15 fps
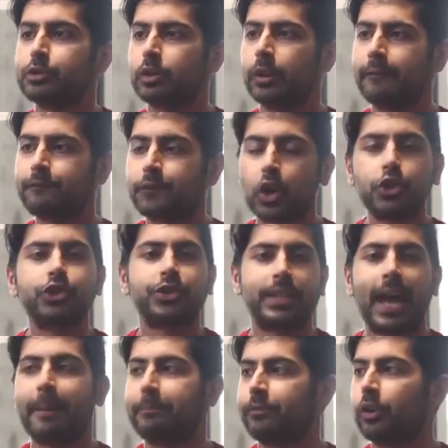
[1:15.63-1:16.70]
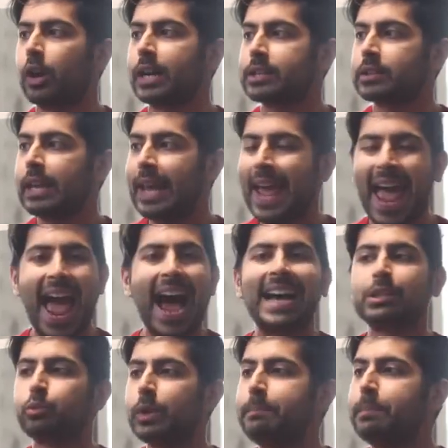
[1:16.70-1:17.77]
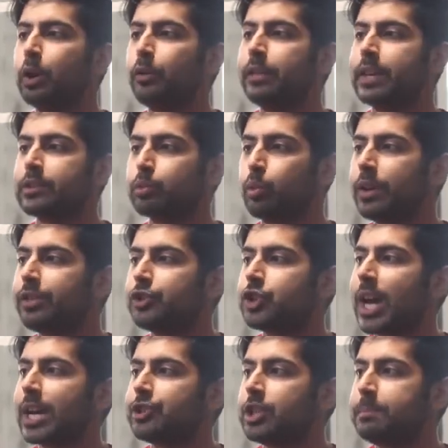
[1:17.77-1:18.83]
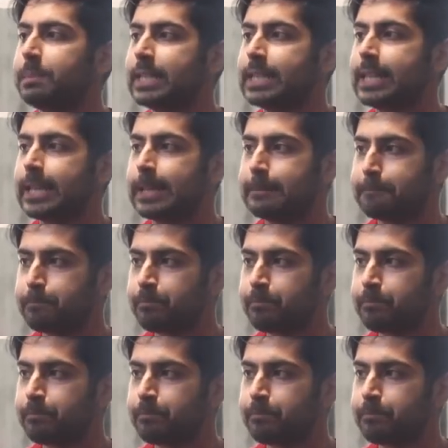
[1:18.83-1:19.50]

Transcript: So the first step for us as we build this with ChatGPT,